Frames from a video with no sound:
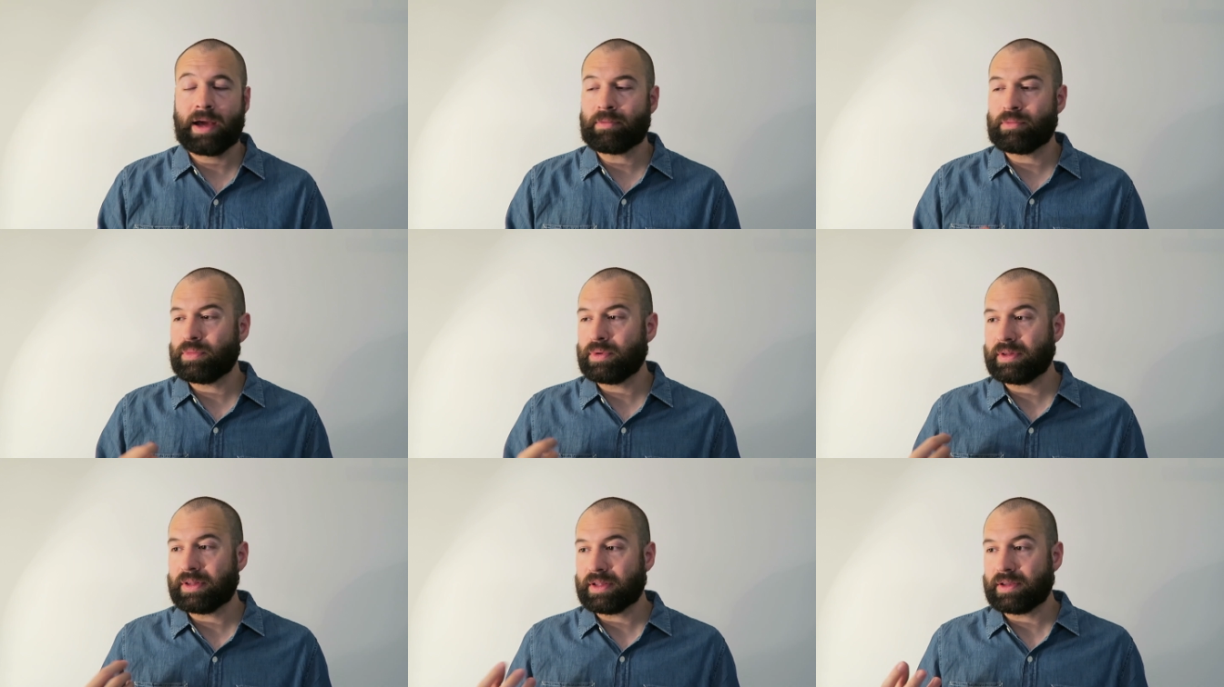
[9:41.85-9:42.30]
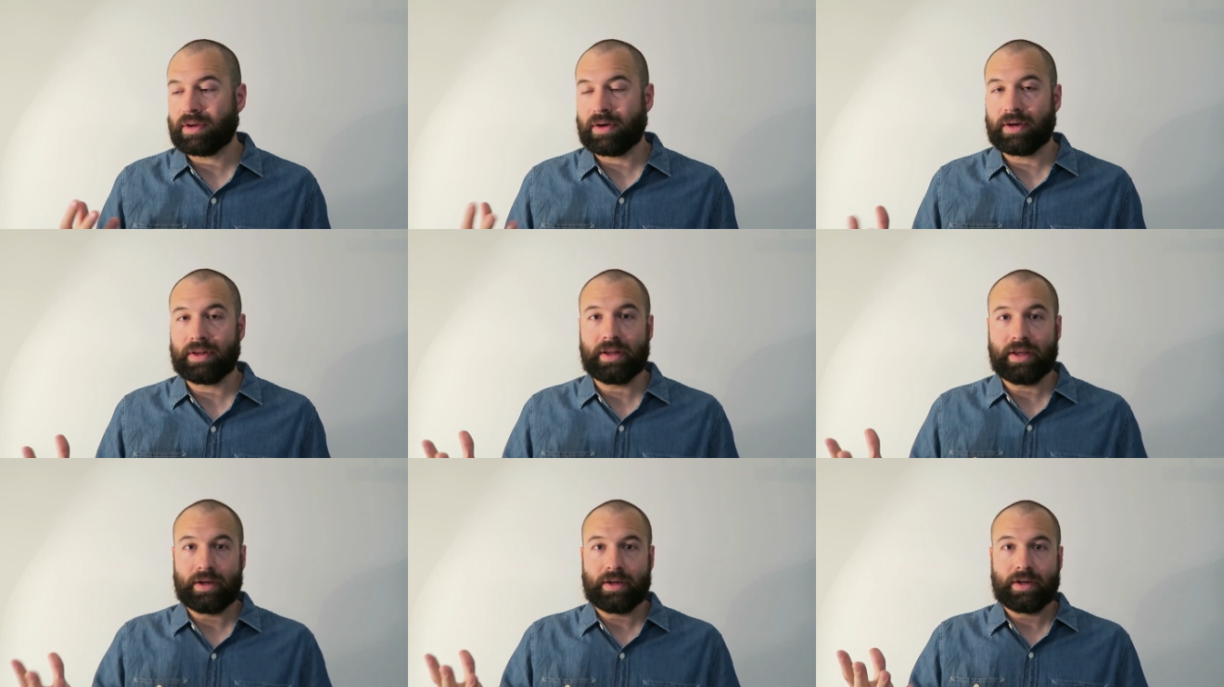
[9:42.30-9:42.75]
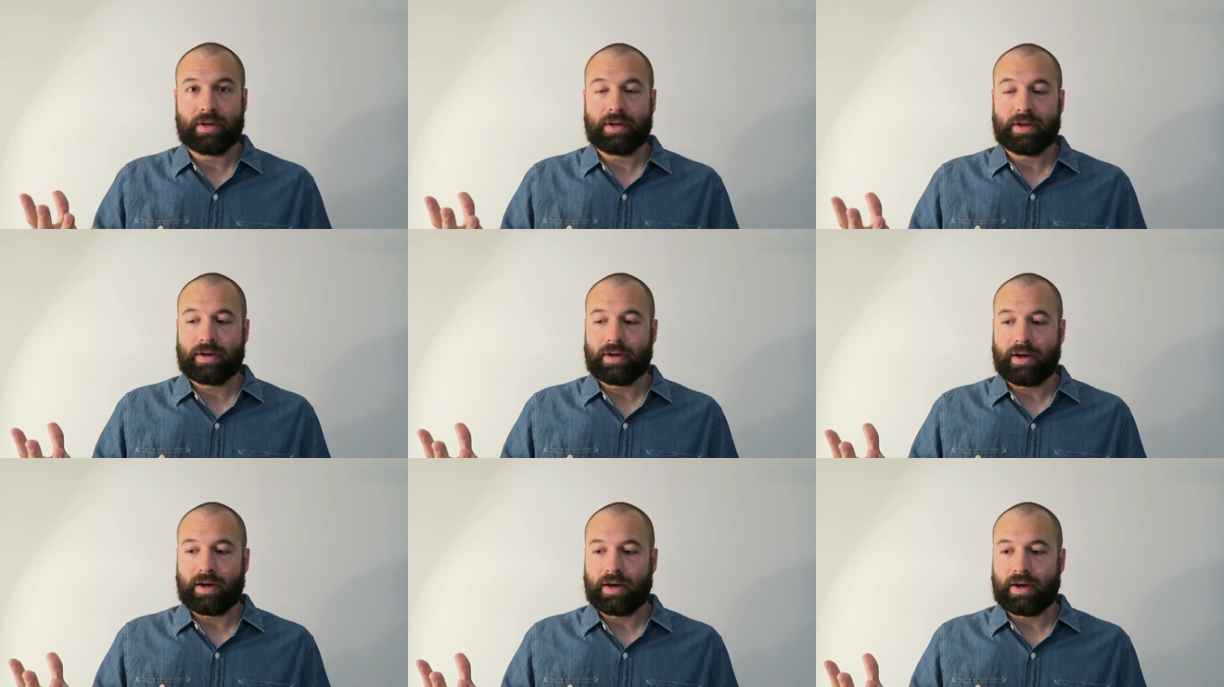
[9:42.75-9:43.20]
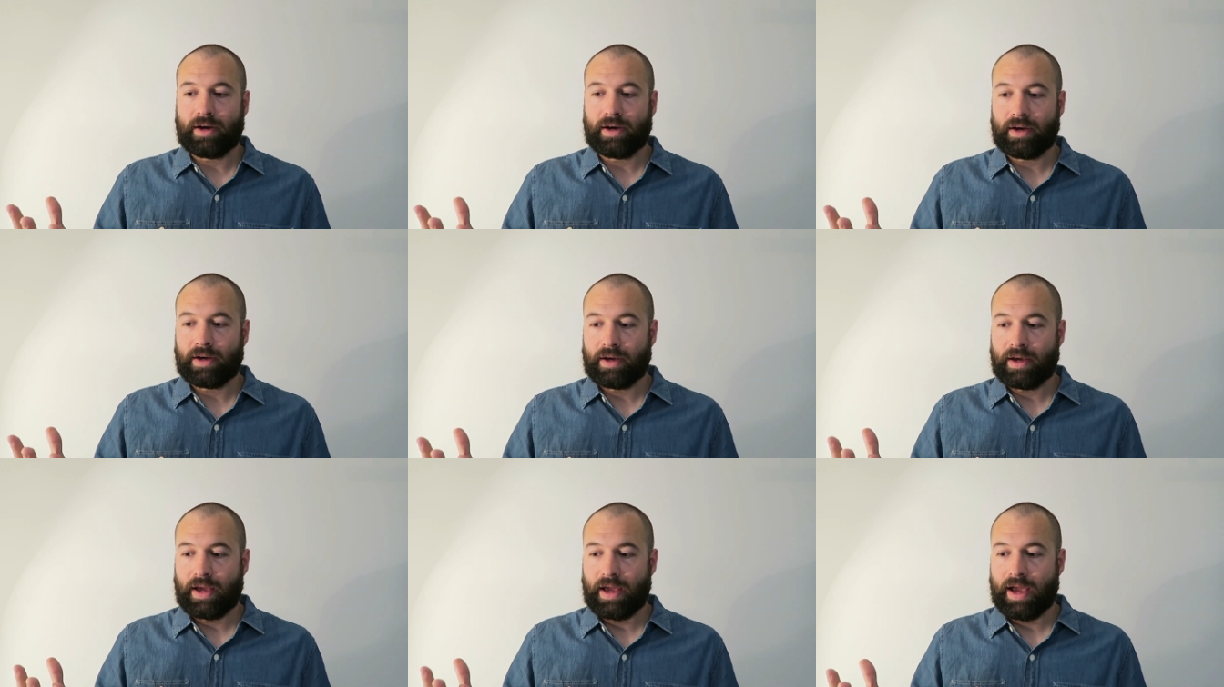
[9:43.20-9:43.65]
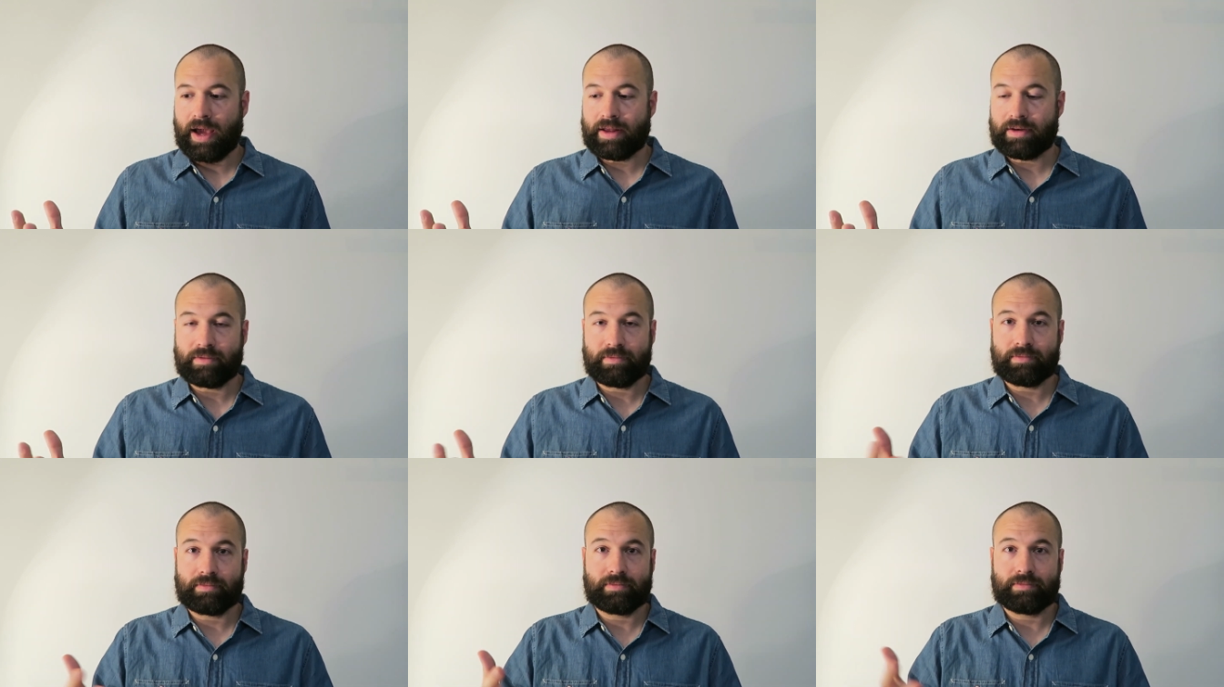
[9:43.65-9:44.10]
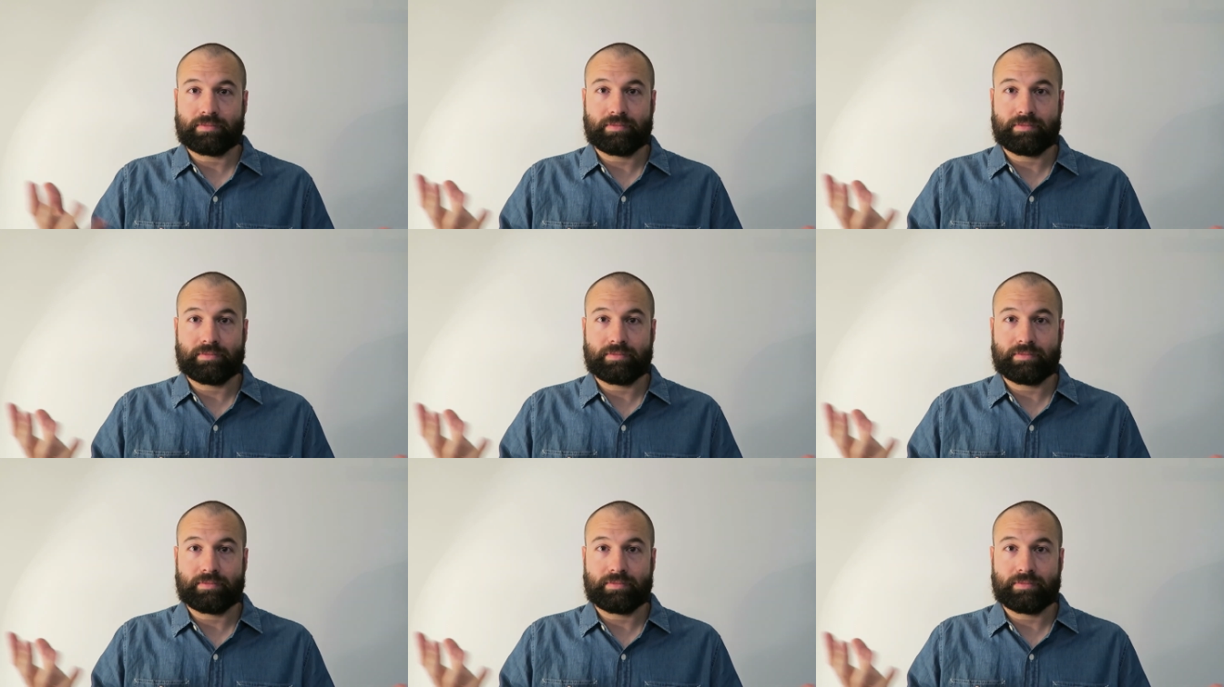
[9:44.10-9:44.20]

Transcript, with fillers: I'm really good uh, at